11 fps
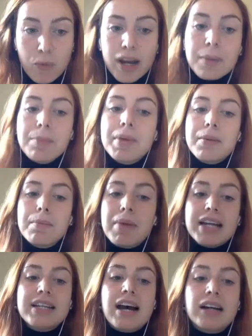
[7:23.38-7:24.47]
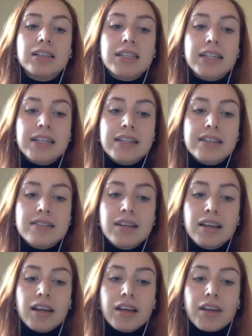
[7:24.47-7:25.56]
I mean by that is
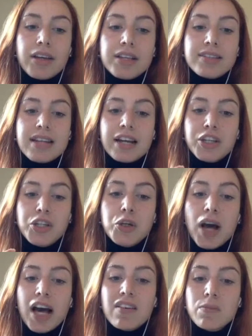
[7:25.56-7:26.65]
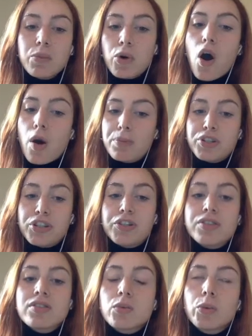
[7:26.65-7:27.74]
that you have more
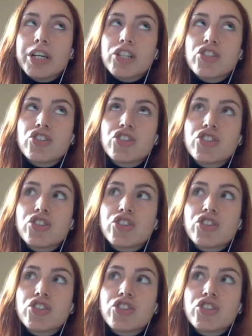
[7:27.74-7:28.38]
options which